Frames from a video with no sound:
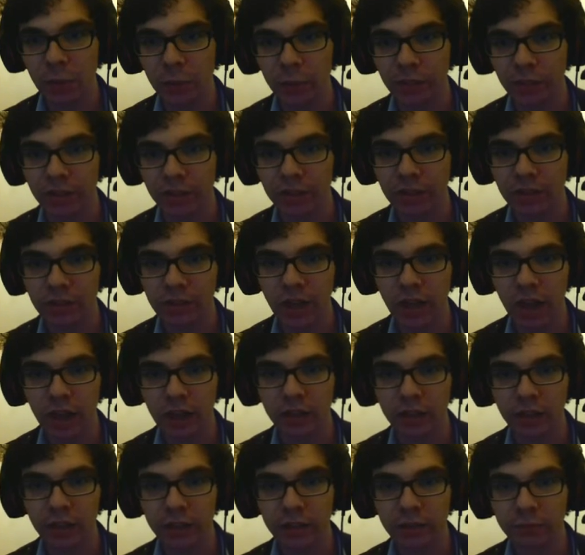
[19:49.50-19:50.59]
up with this
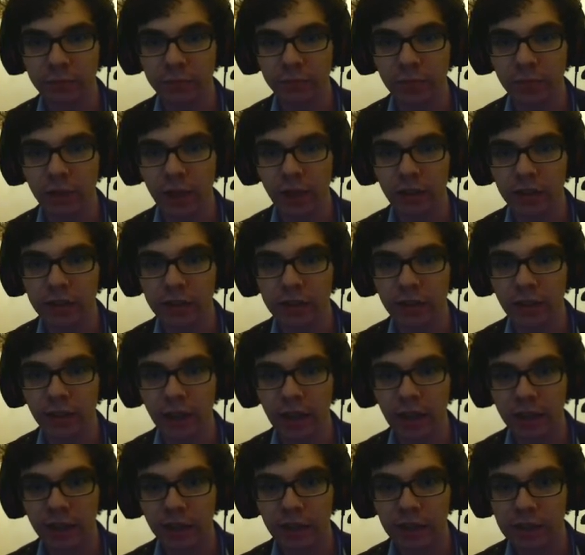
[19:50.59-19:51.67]
design. I let it stay
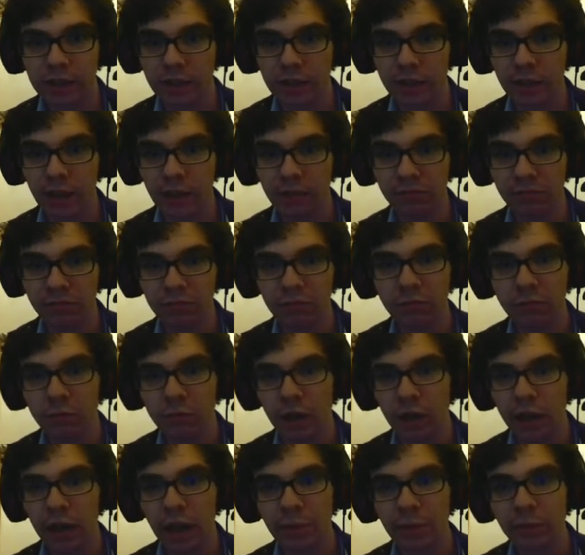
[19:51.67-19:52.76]
like this, and I'm
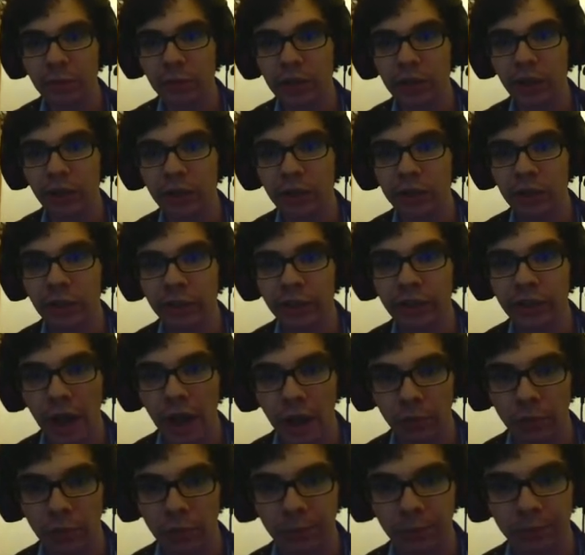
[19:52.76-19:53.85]
quite happy with how it turned
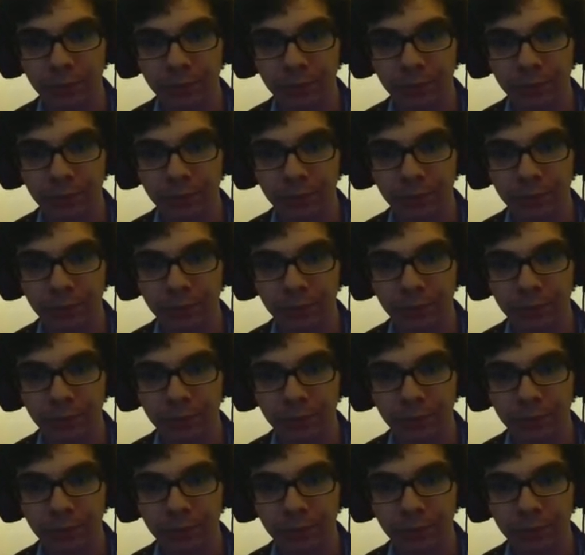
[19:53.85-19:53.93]
out.